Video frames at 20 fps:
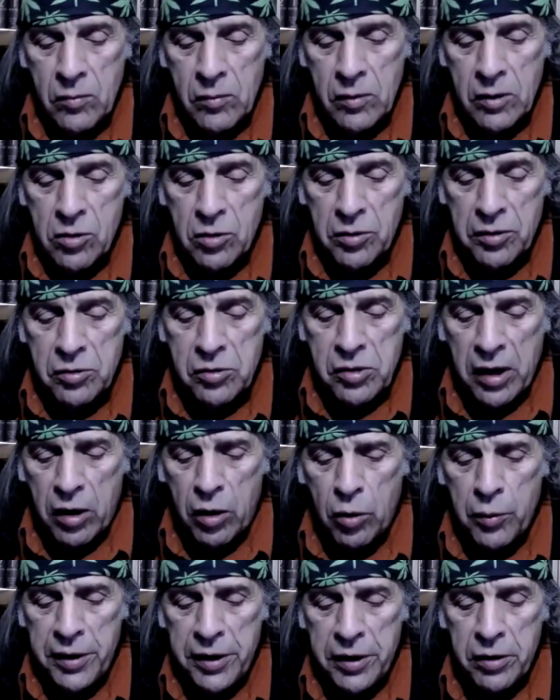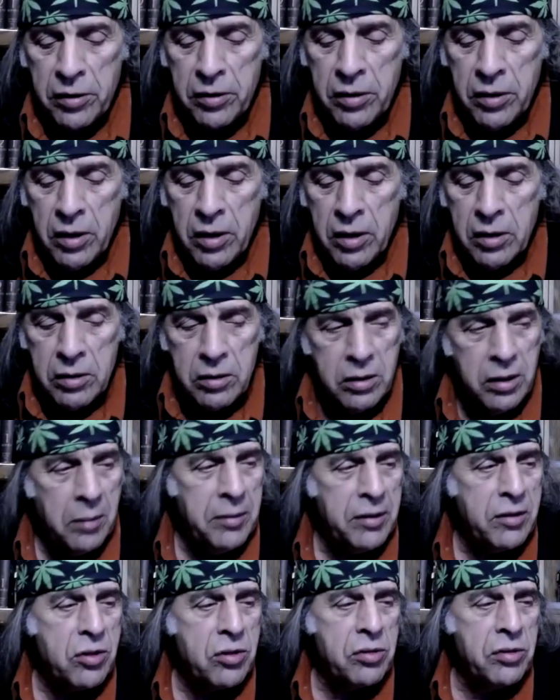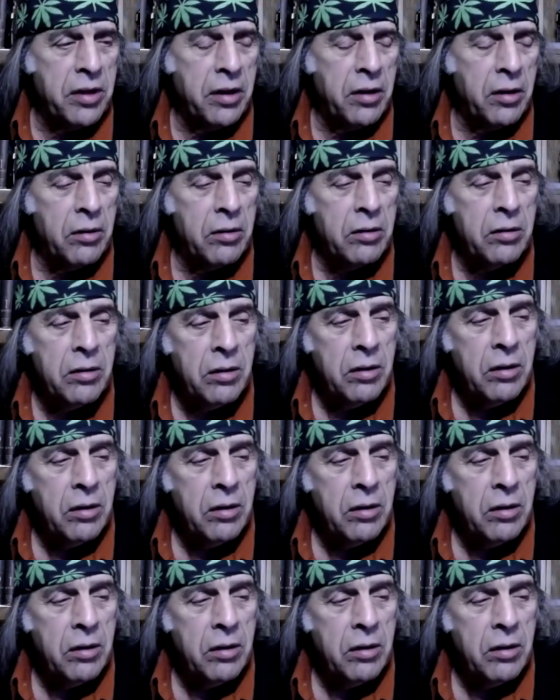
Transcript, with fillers: So the tarot reader limits their